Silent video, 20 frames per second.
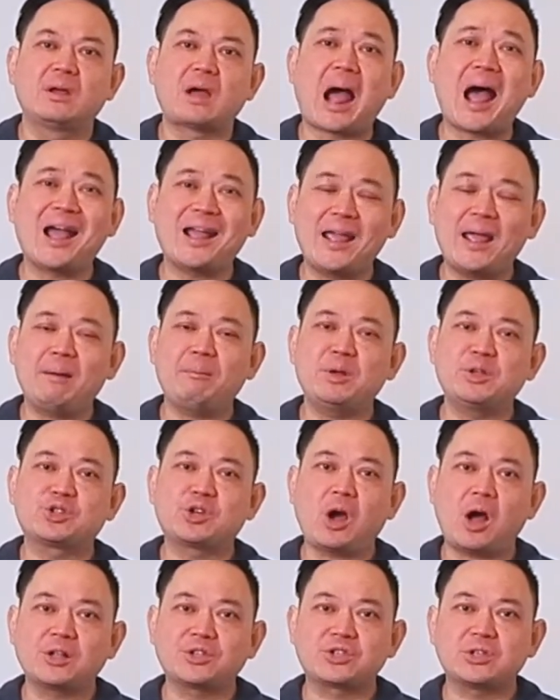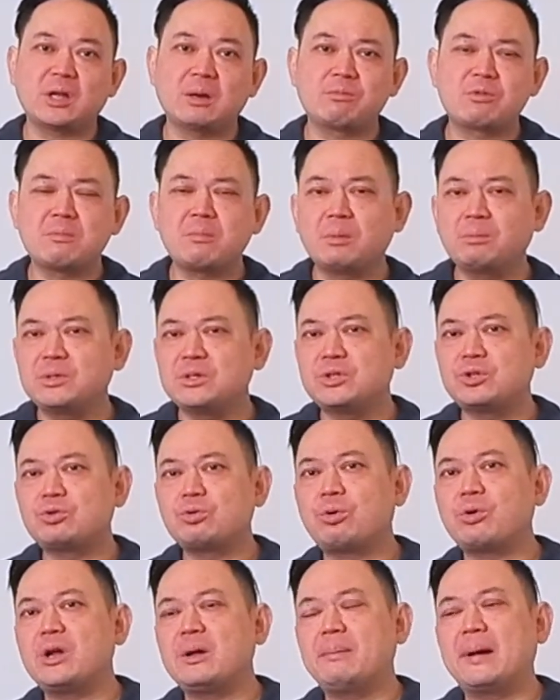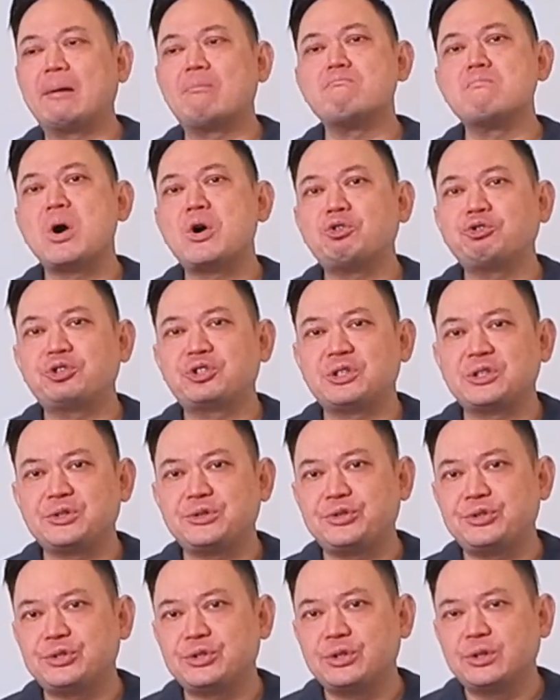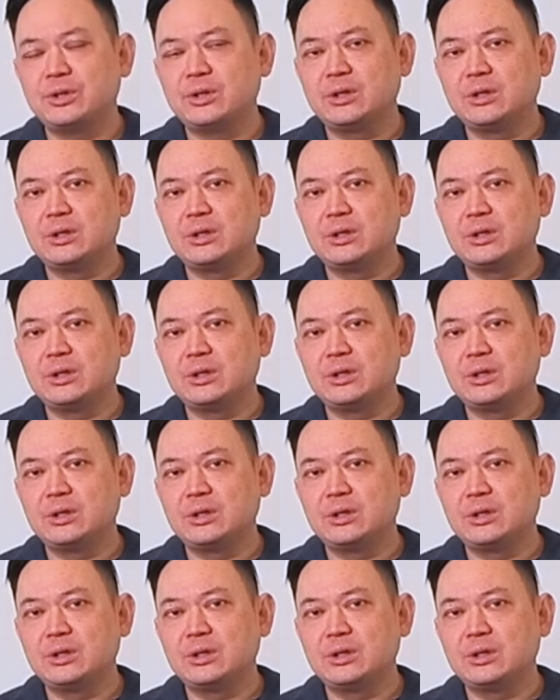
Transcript: I am is God's name. Remember the story about Moses.